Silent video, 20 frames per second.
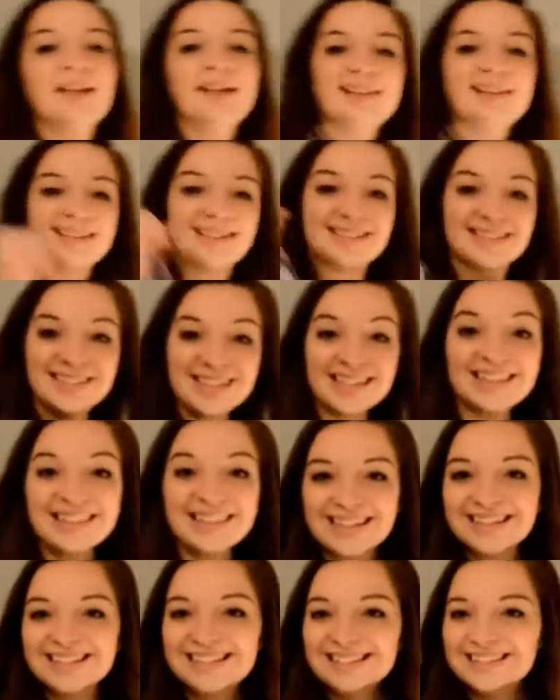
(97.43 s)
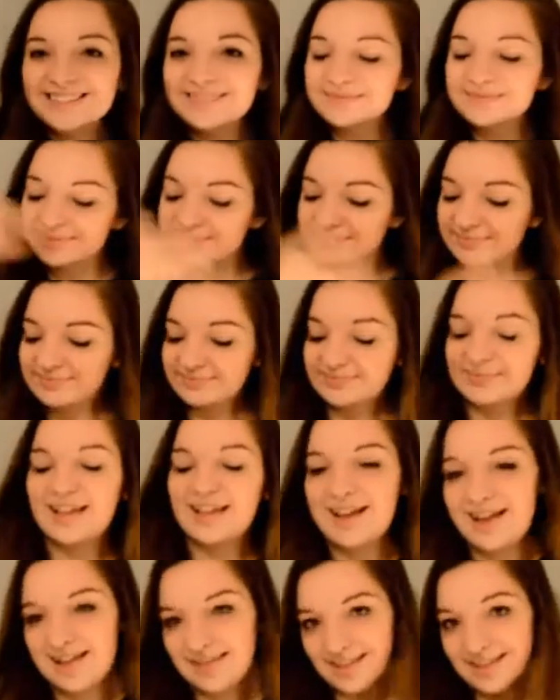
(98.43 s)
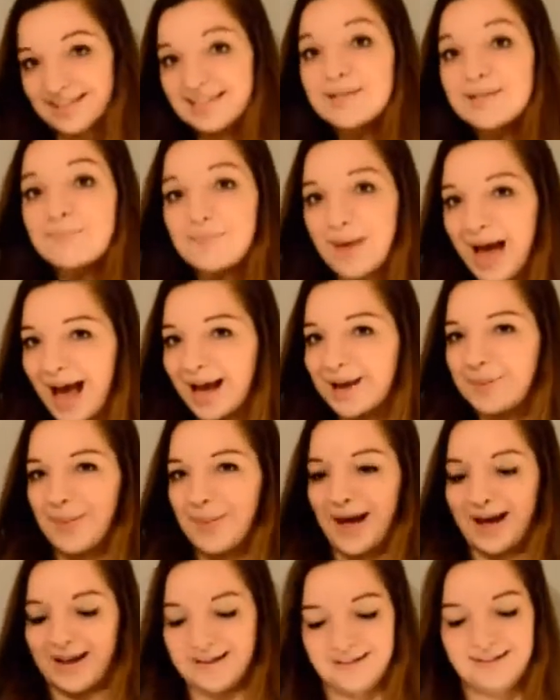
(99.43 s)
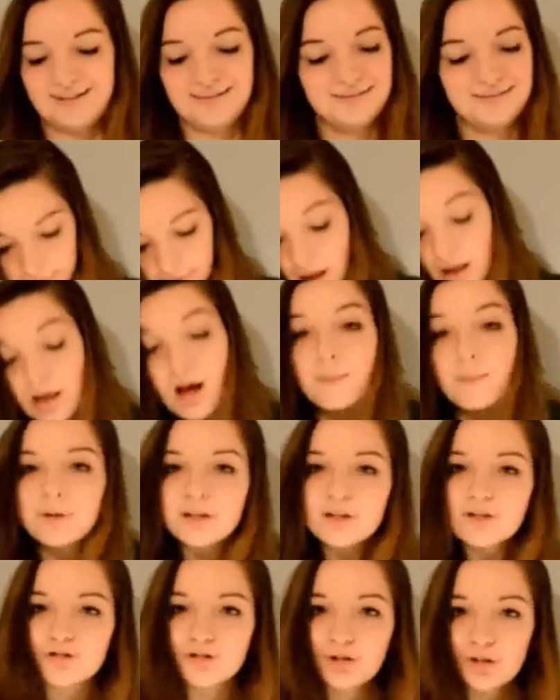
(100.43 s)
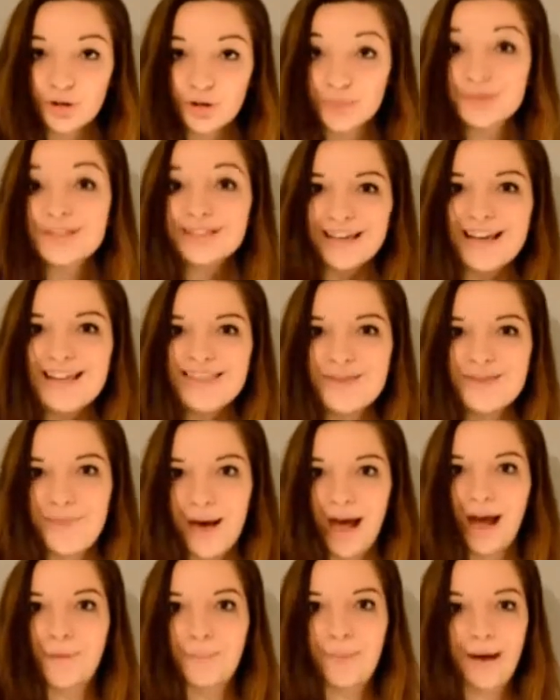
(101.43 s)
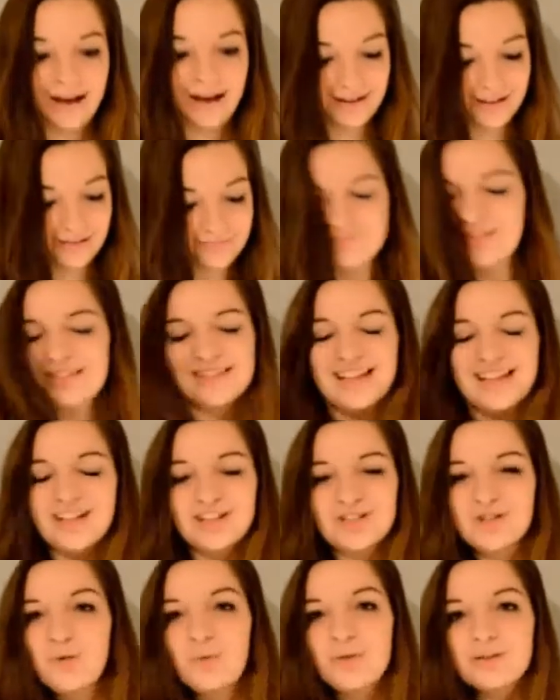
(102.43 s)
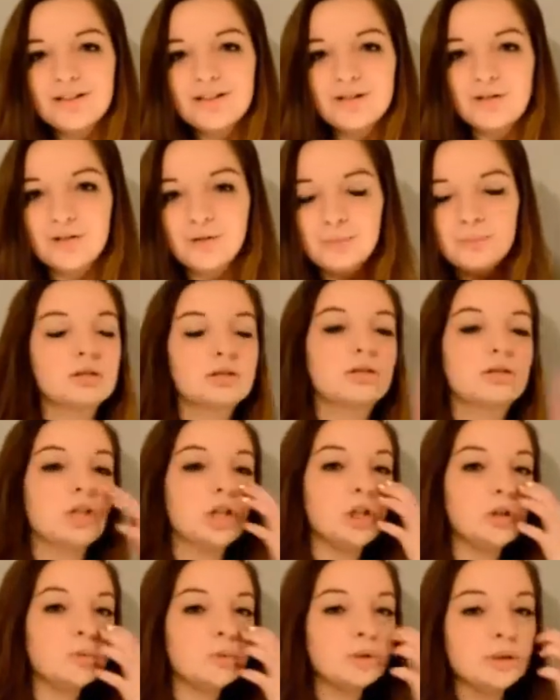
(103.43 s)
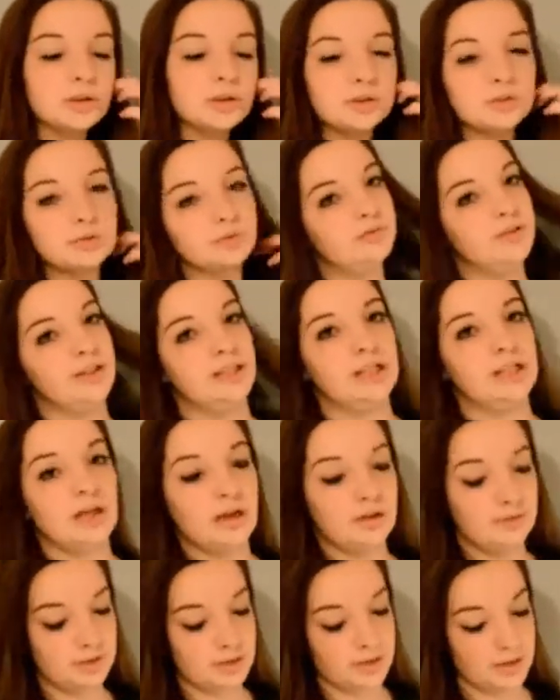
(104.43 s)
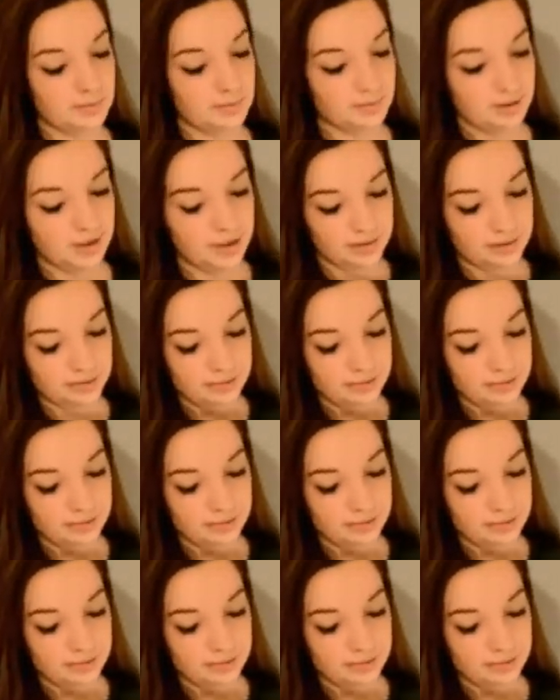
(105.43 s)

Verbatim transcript: You see this? This is a backpack. I'm gonna show you what's in the backpack. It's like a short little guru video or something.